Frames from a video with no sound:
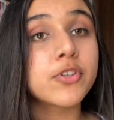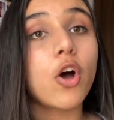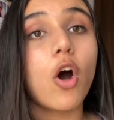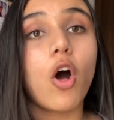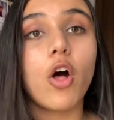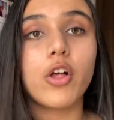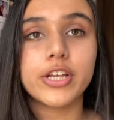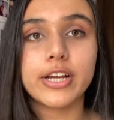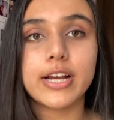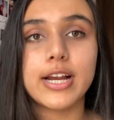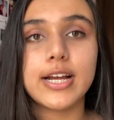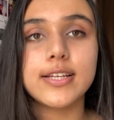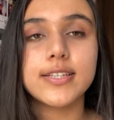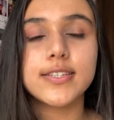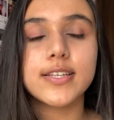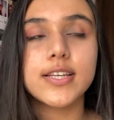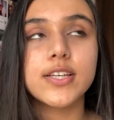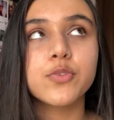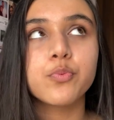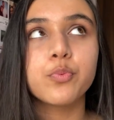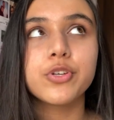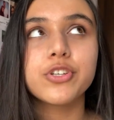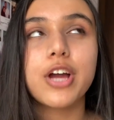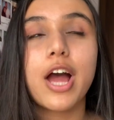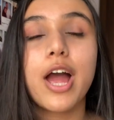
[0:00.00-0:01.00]
to all your
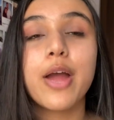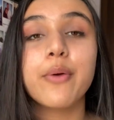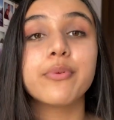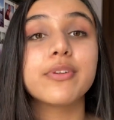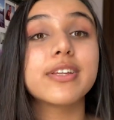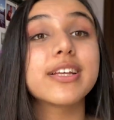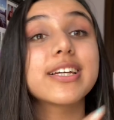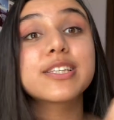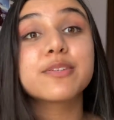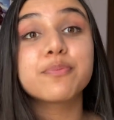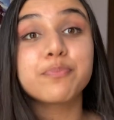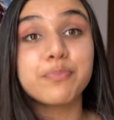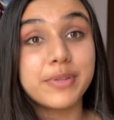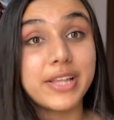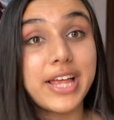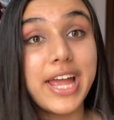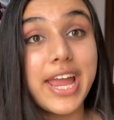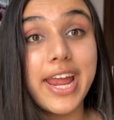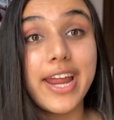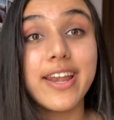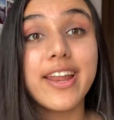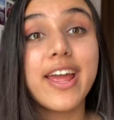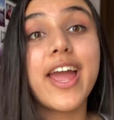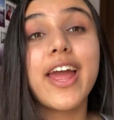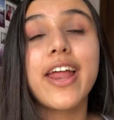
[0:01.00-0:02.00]
essays, which I will
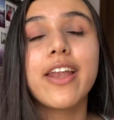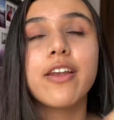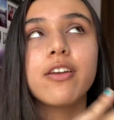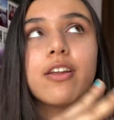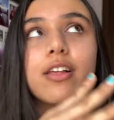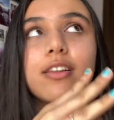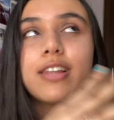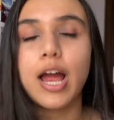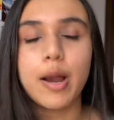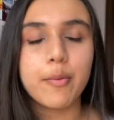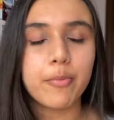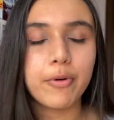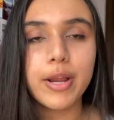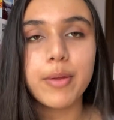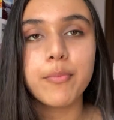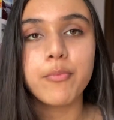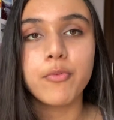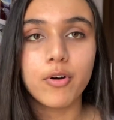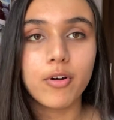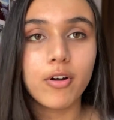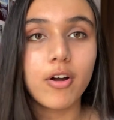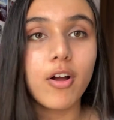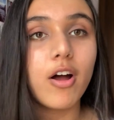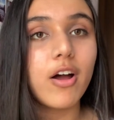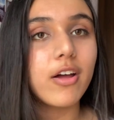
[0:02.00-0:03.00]
explain and elaborate
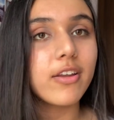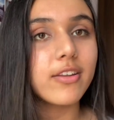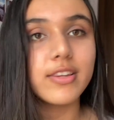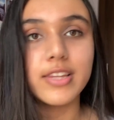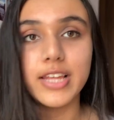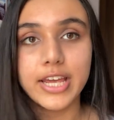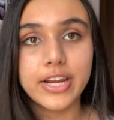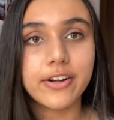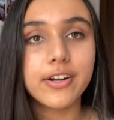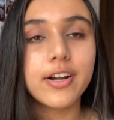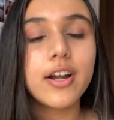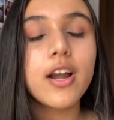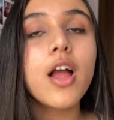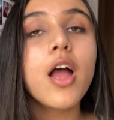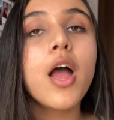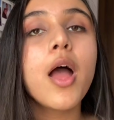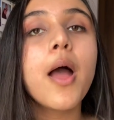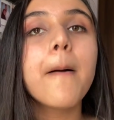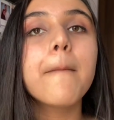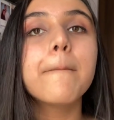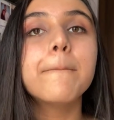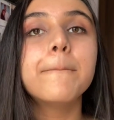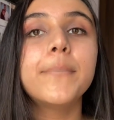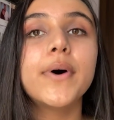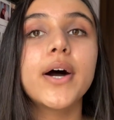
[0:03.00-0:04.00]
more on later,
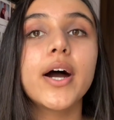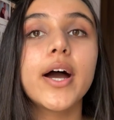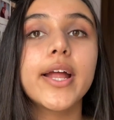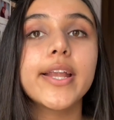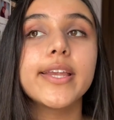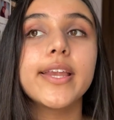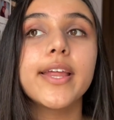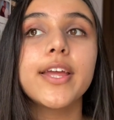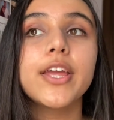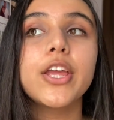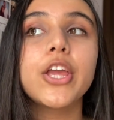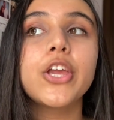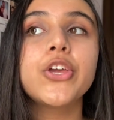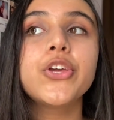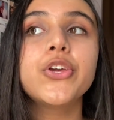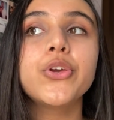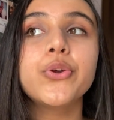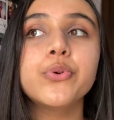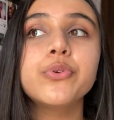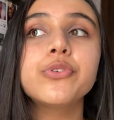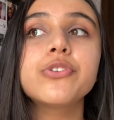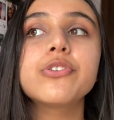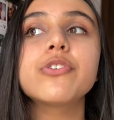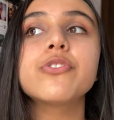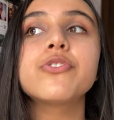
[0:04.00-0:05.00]
but
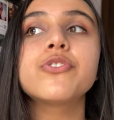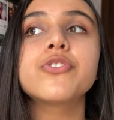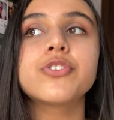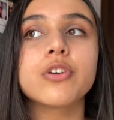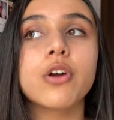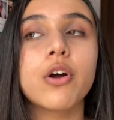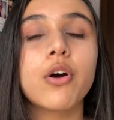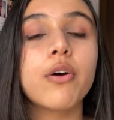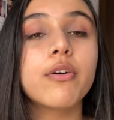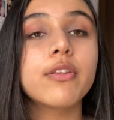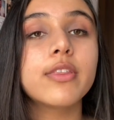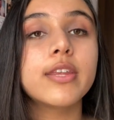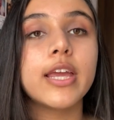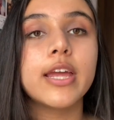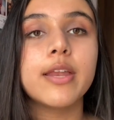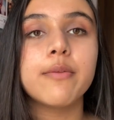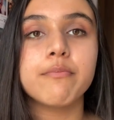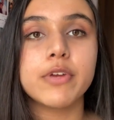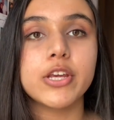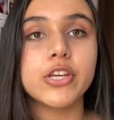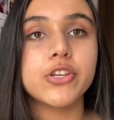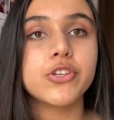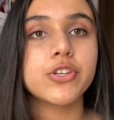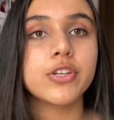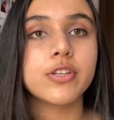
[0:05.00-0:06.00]
you should show the
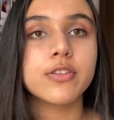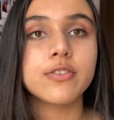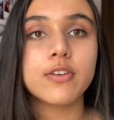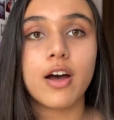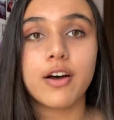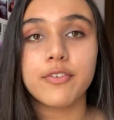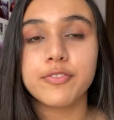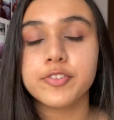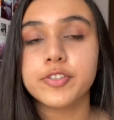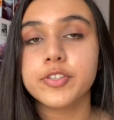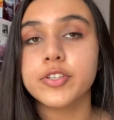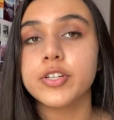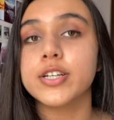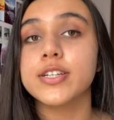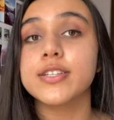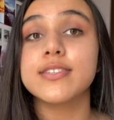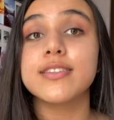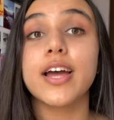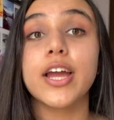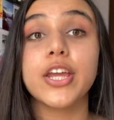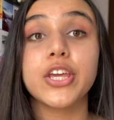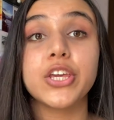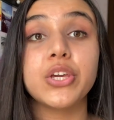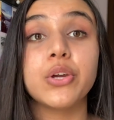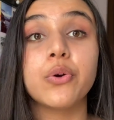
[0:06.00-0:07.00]
admissions officers
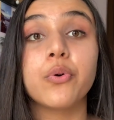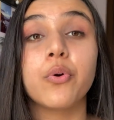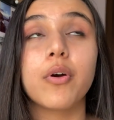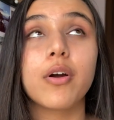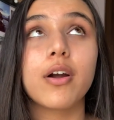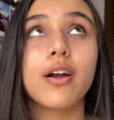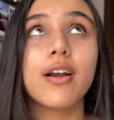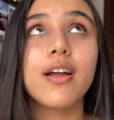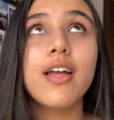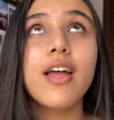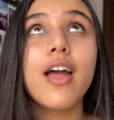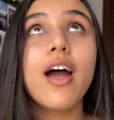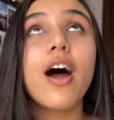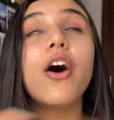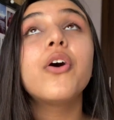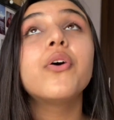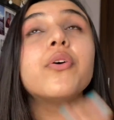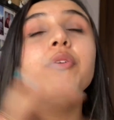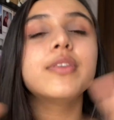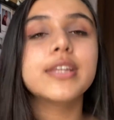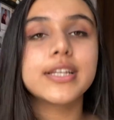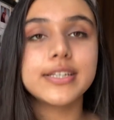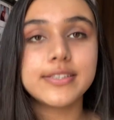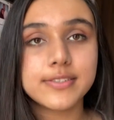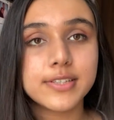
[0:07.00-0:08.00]
that you're a
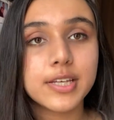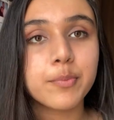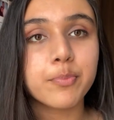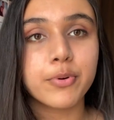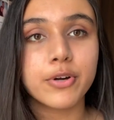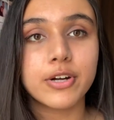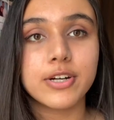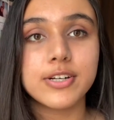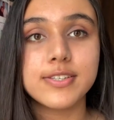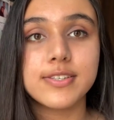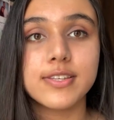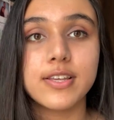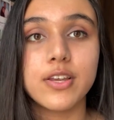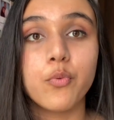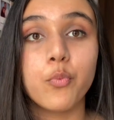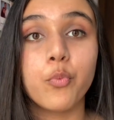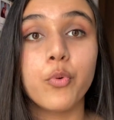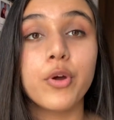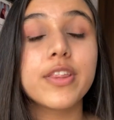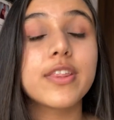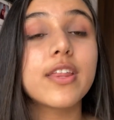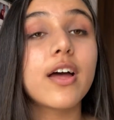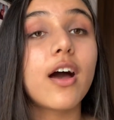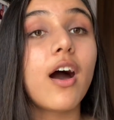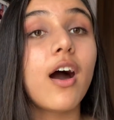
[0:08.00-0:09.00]
holistic person
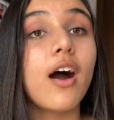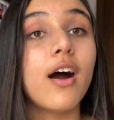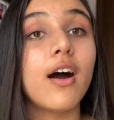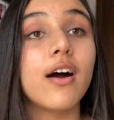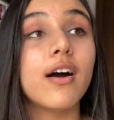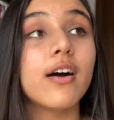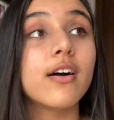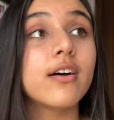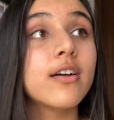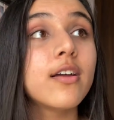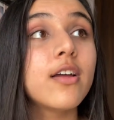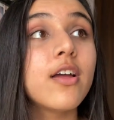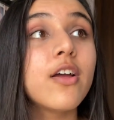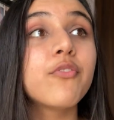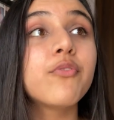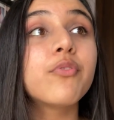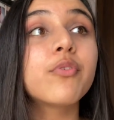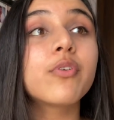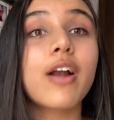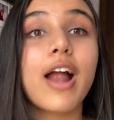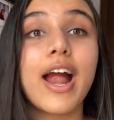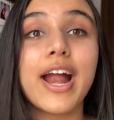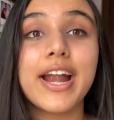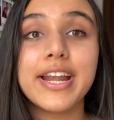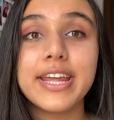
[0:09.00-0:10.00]
with a
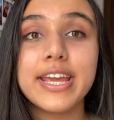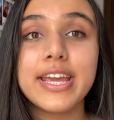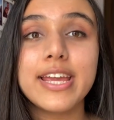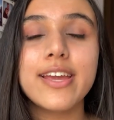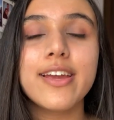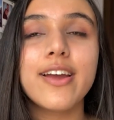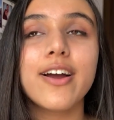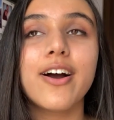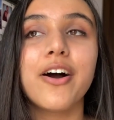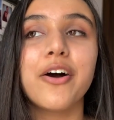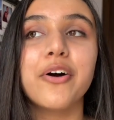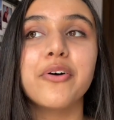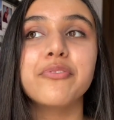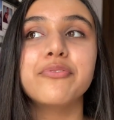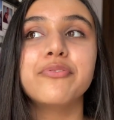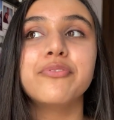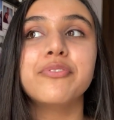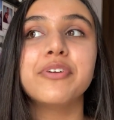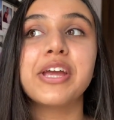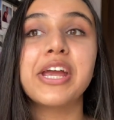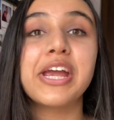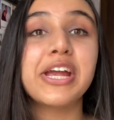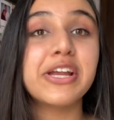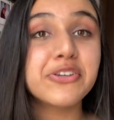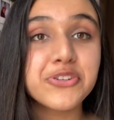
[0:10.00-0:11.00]
variety of
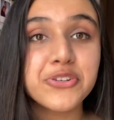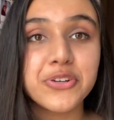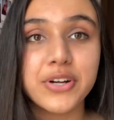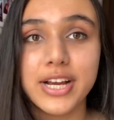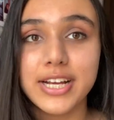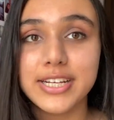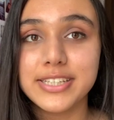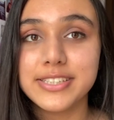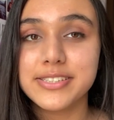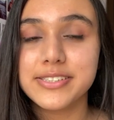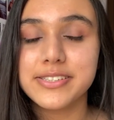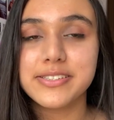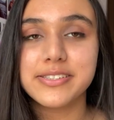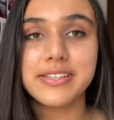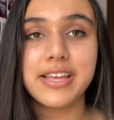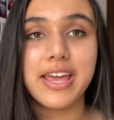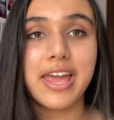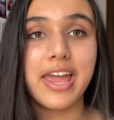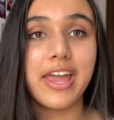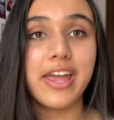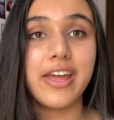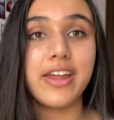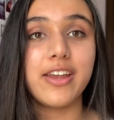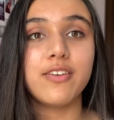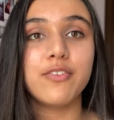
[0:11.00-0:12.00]
interests
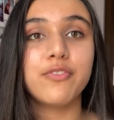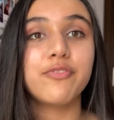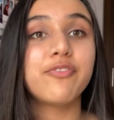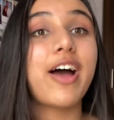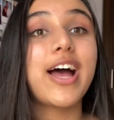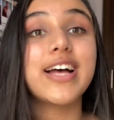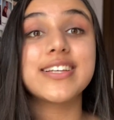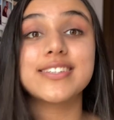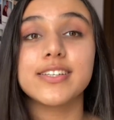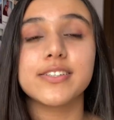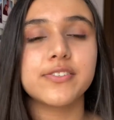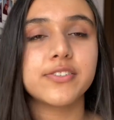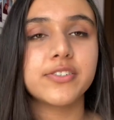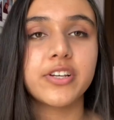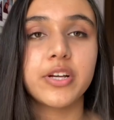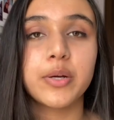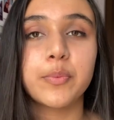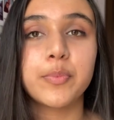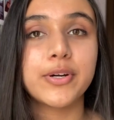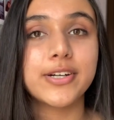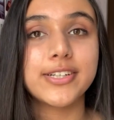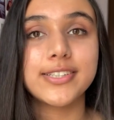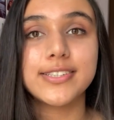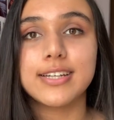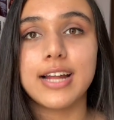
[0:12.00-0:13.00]
and facets to
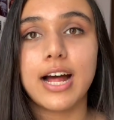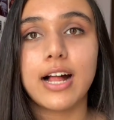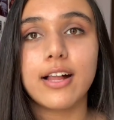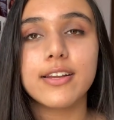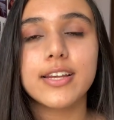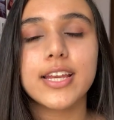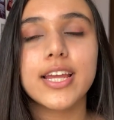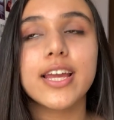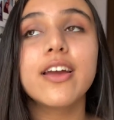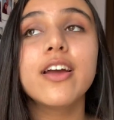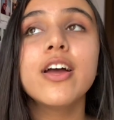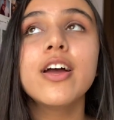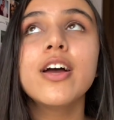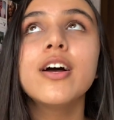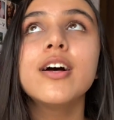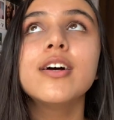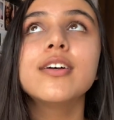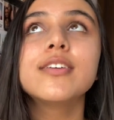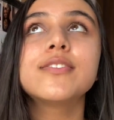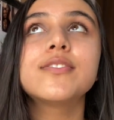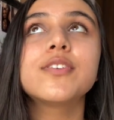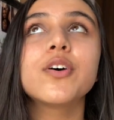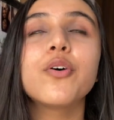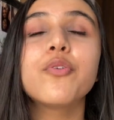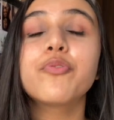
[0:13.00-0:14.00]
your personality.
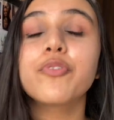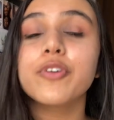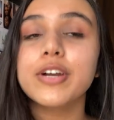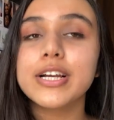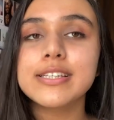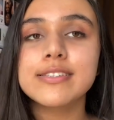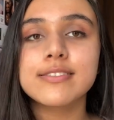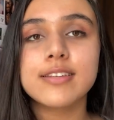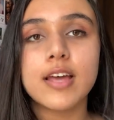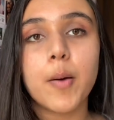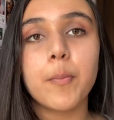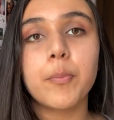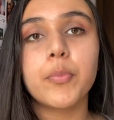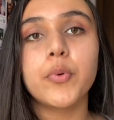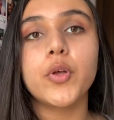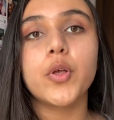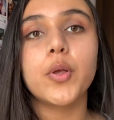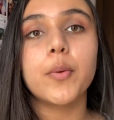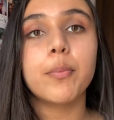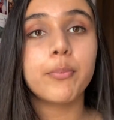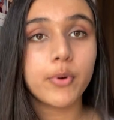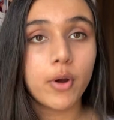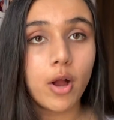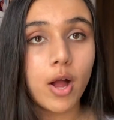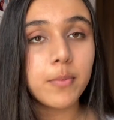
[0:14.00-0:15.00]
So for
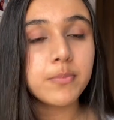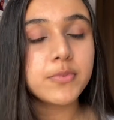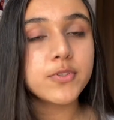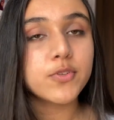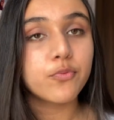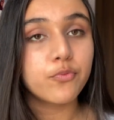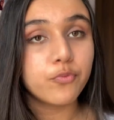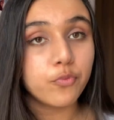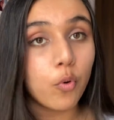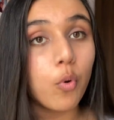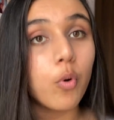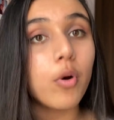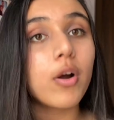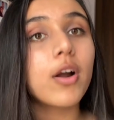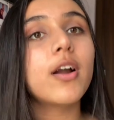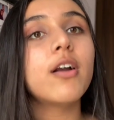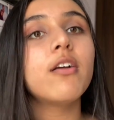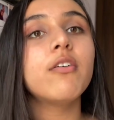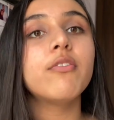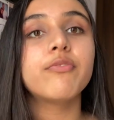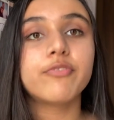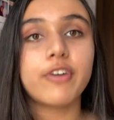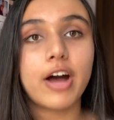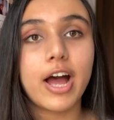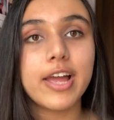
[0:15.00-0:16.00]
example, prompts
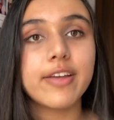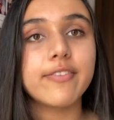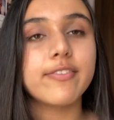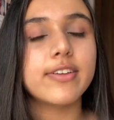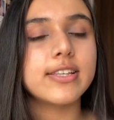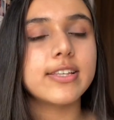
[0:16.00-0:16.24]
4, 5,